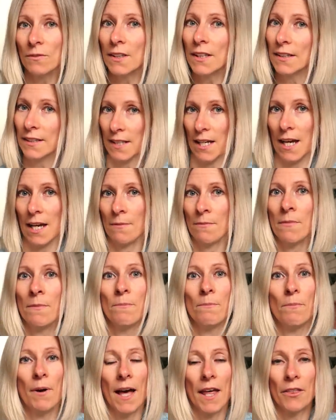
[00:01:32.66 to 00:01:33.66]
of the time
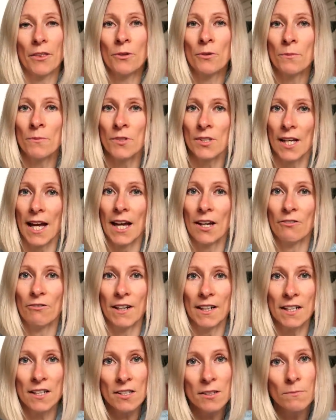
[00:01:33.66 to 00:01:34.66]
bathrooms are
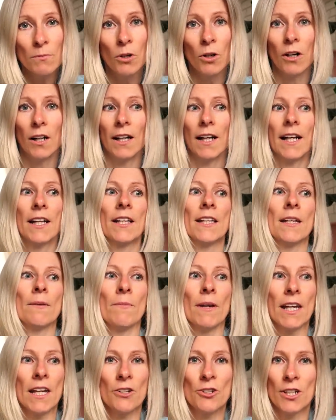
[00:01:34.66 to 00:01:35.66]
very small, and
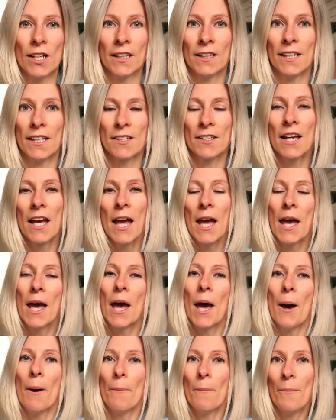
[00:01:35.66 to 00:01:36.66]
imagine this
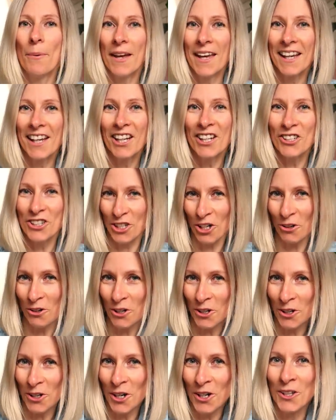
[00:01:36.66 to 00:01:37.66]
big
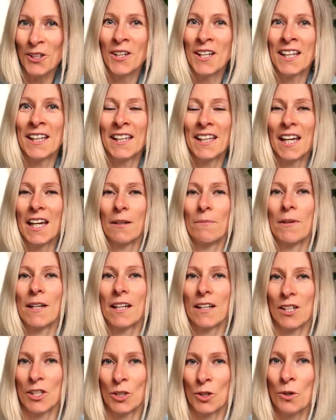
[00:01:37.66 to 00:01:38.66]
shower curtain in there,
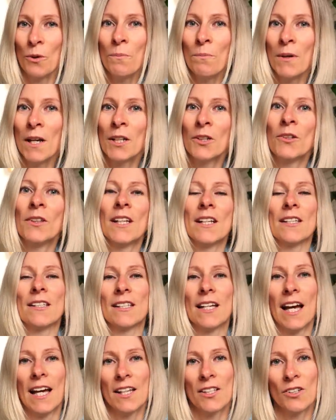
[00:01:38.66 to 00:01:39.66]
because compared to the
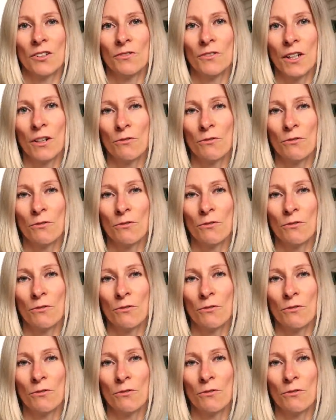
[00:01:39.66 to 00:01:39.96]
size of